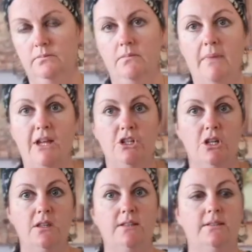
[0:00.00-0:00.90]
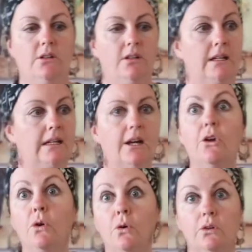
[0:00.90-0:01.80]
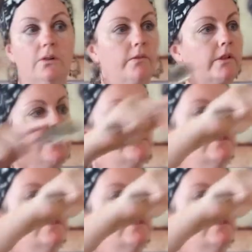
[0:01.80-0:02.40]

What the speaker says: Mind you, this is only a quarter of it, isn't